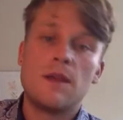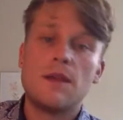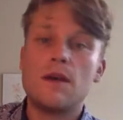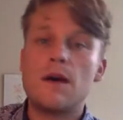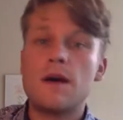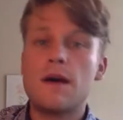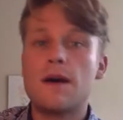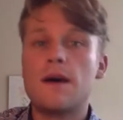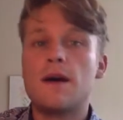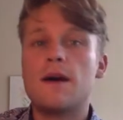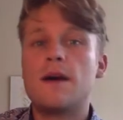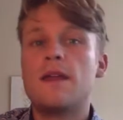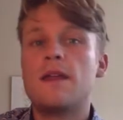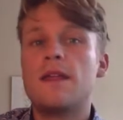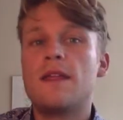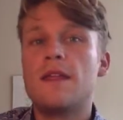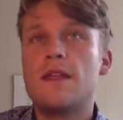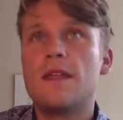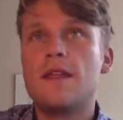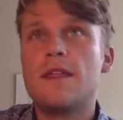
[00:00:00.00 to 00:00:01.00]
uh,
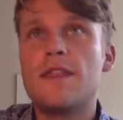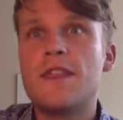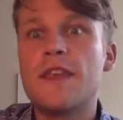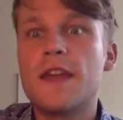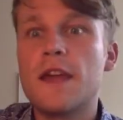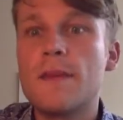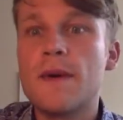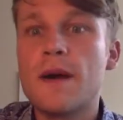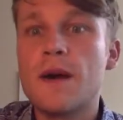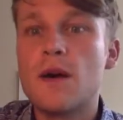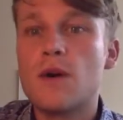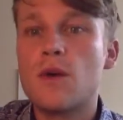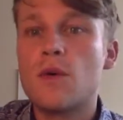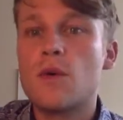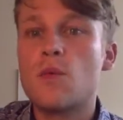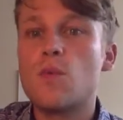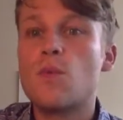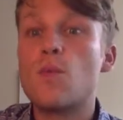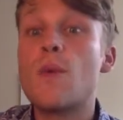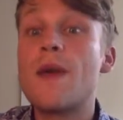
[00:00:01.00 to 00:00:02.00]
think about
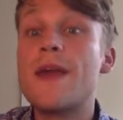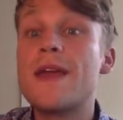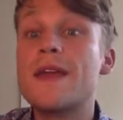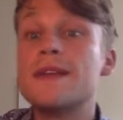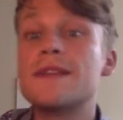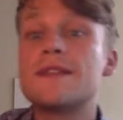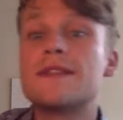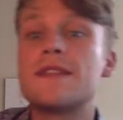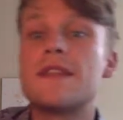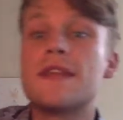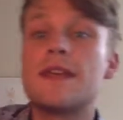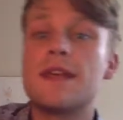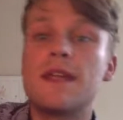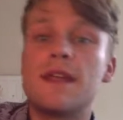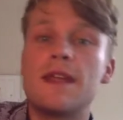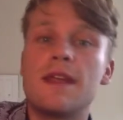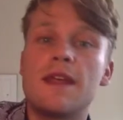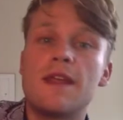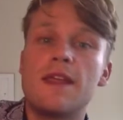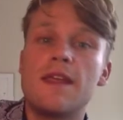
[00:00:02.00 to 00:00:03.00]
ways that
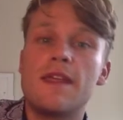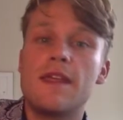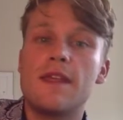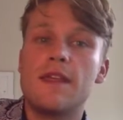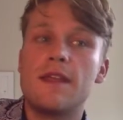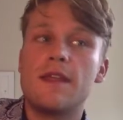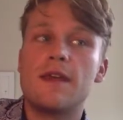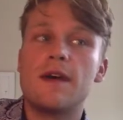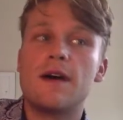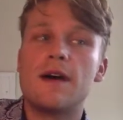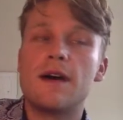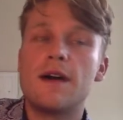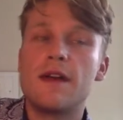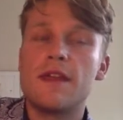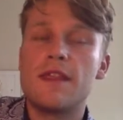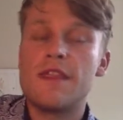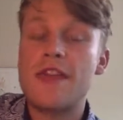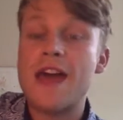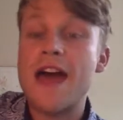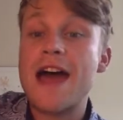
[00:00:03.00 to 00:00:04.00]

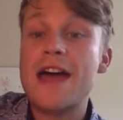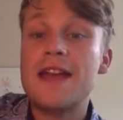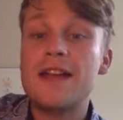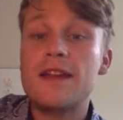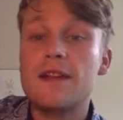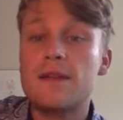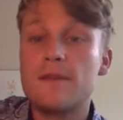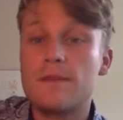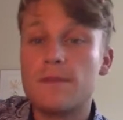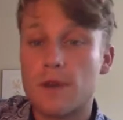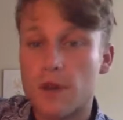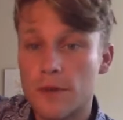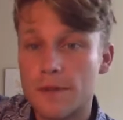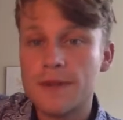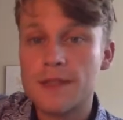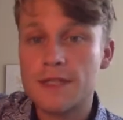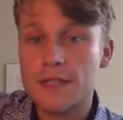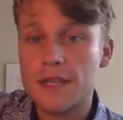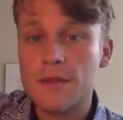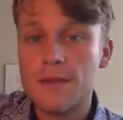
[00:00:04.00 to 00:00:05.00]
that
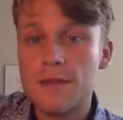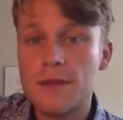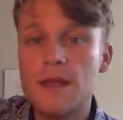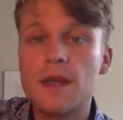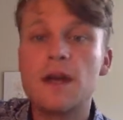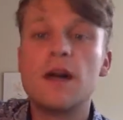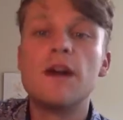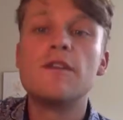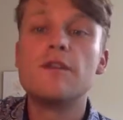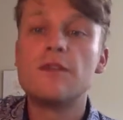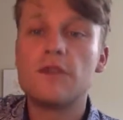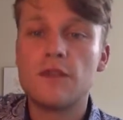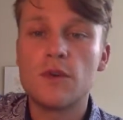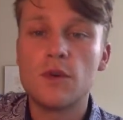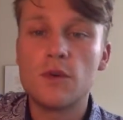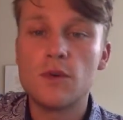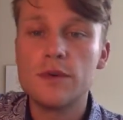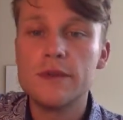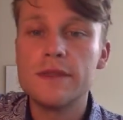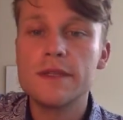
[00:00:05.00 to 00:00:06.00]
purpose statement
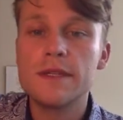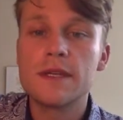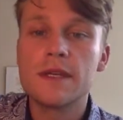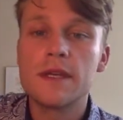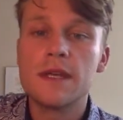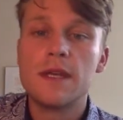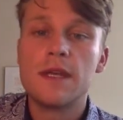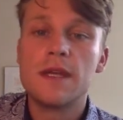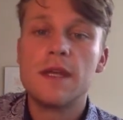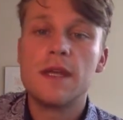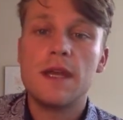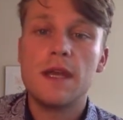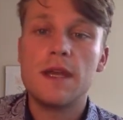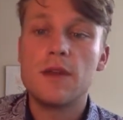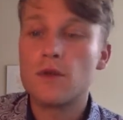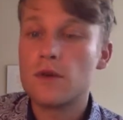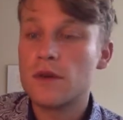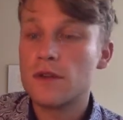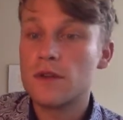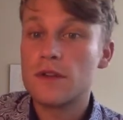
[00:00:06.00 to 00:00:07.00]
unfolds in
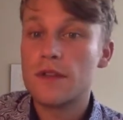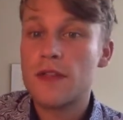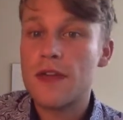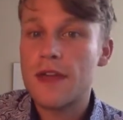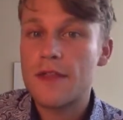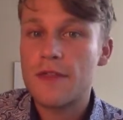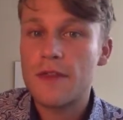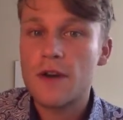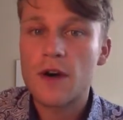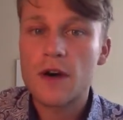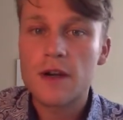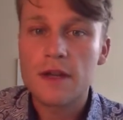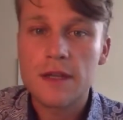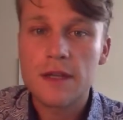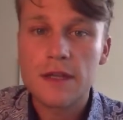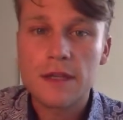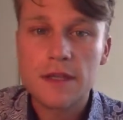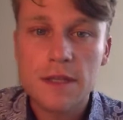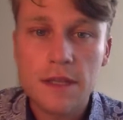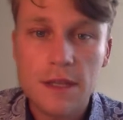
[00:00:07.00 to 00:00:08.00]
order that the
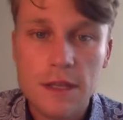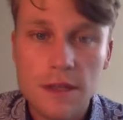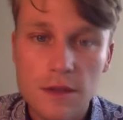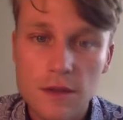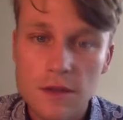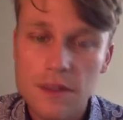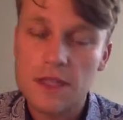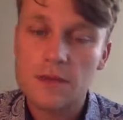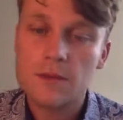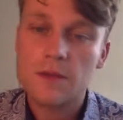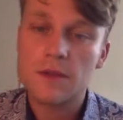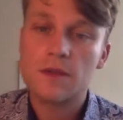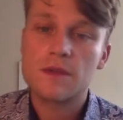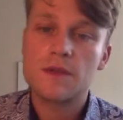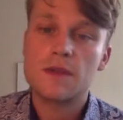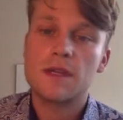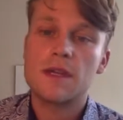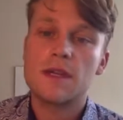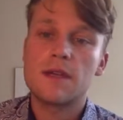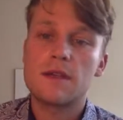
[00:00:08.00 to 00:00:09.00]
audience can understand what you're
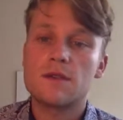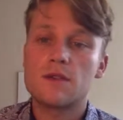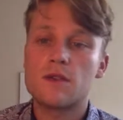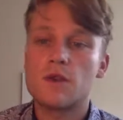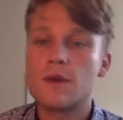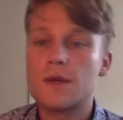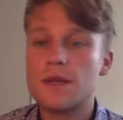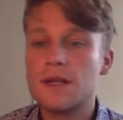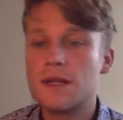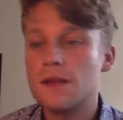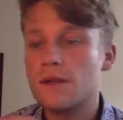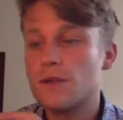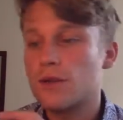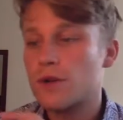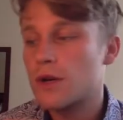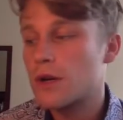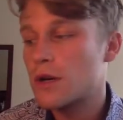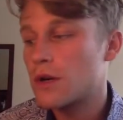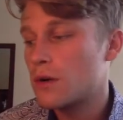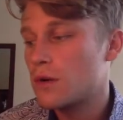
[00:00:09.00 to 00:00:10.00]
saying. So it can either
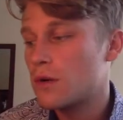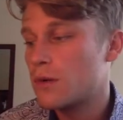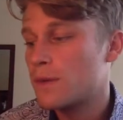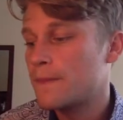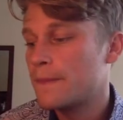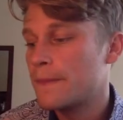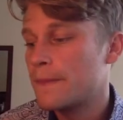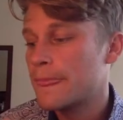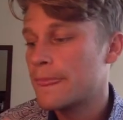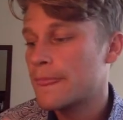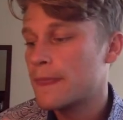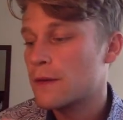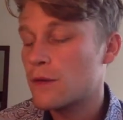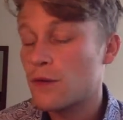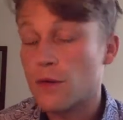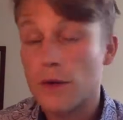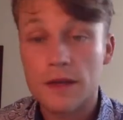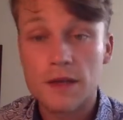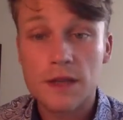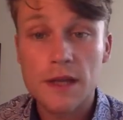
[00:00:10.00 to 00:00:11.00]
go
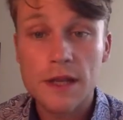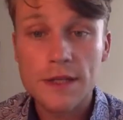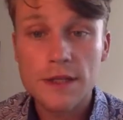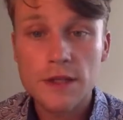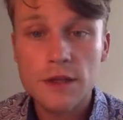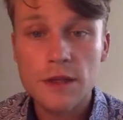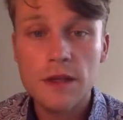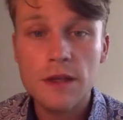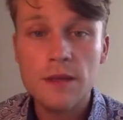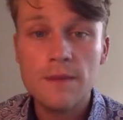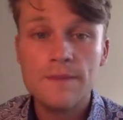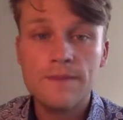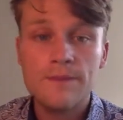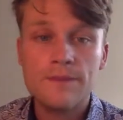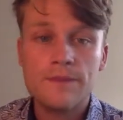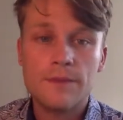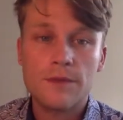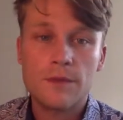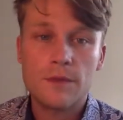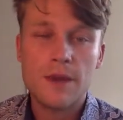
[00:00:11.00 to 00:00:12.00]
chronologically,
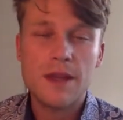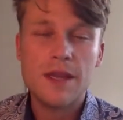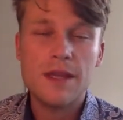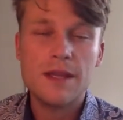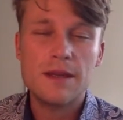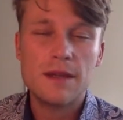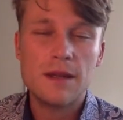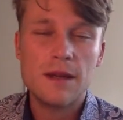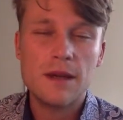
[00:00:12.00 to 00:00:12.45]
right?